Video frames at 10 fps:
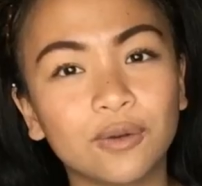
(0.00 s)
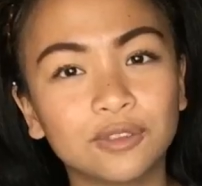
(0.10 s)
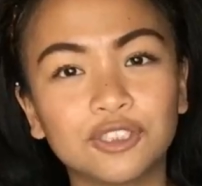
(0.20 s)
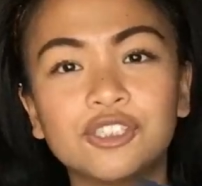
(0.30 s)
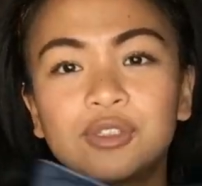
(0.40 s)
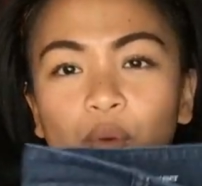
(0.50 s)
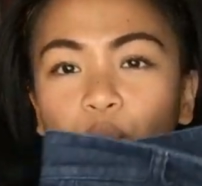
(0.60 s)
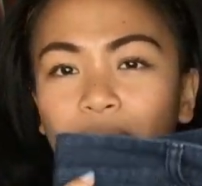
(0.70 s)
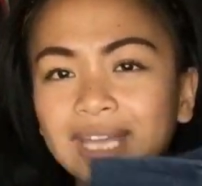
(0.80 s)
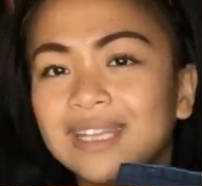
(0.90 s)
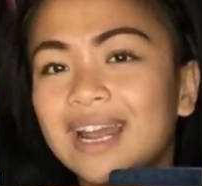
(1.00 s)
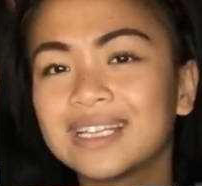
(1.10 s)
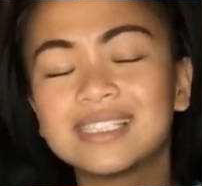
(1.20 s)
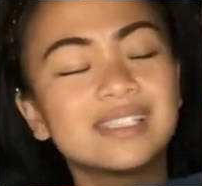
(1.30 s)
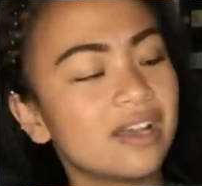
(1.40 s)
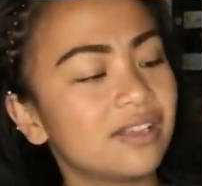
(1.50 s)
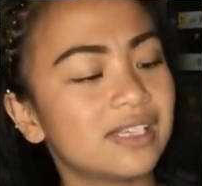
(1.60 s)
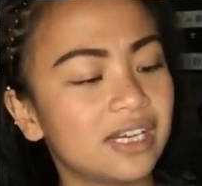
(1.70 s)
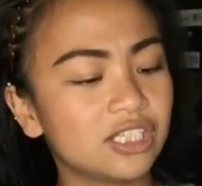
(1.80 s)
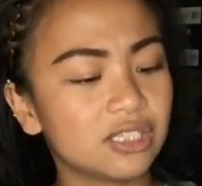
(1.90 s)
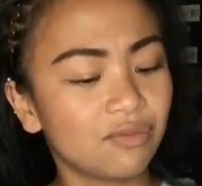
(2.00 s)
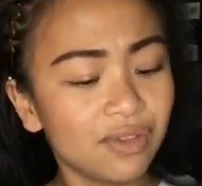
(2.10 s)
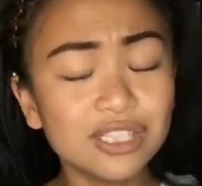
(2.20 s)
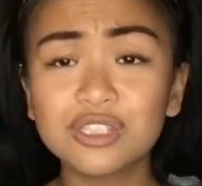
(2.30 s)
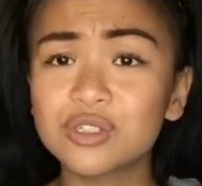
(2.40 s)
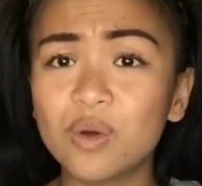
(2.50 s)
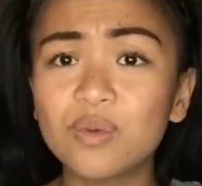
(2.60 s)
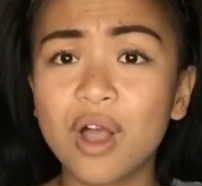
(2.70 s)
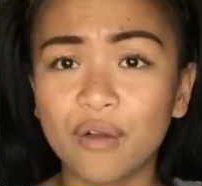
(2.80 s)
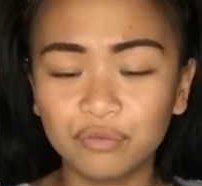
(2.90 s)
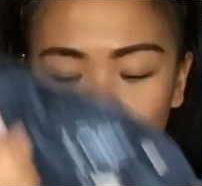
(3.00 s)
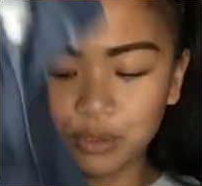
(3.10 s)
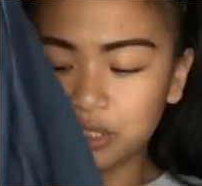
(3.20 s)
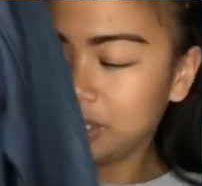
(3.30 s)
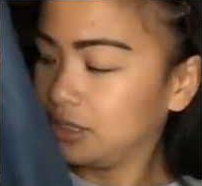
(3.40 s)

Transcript: know, there's just a way that I can style this and it just fits so comfortably.